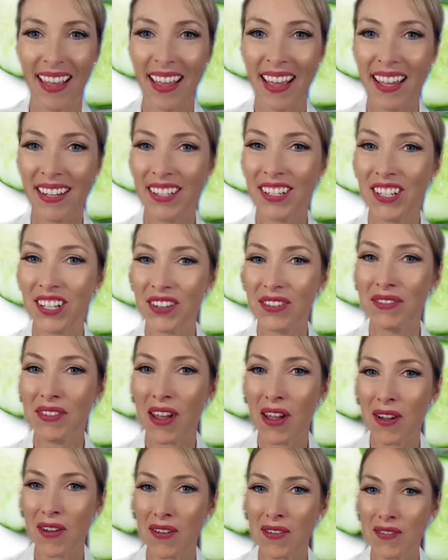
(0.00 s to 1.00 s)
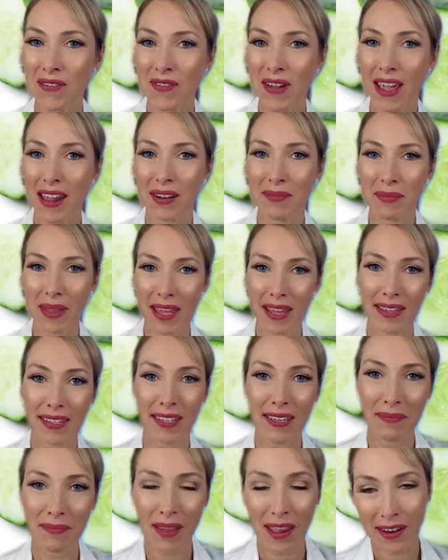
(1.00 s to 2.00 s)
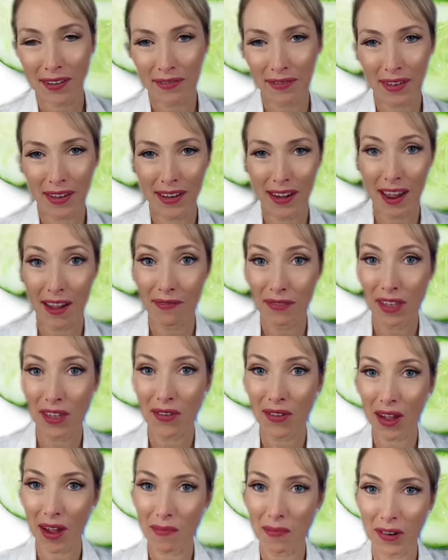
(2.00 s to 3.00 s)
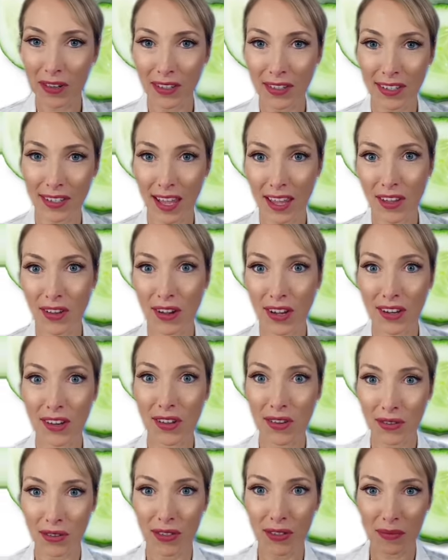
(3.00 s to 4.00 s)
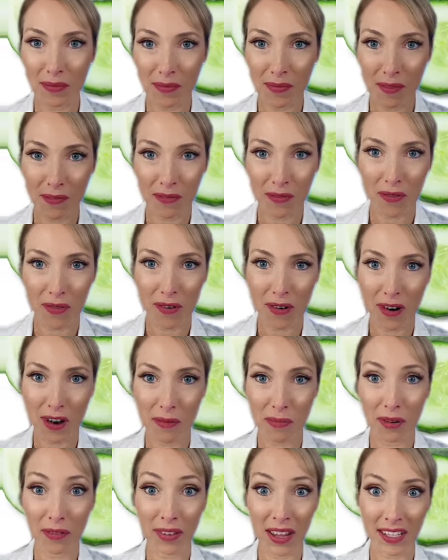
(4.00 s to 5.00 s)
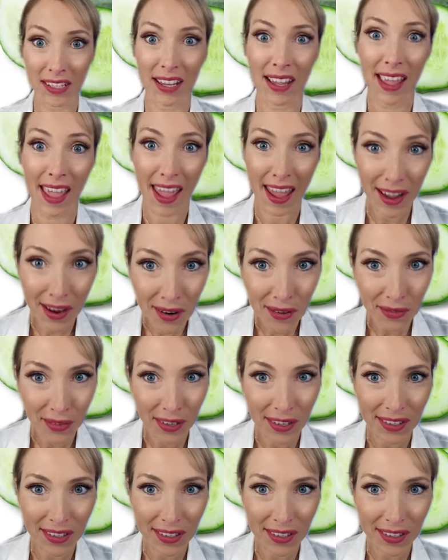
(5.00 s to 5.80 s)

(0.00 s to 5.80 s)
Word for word: Did you know an amazing benefit of cucumbers is that you can use them for preventing a hangover?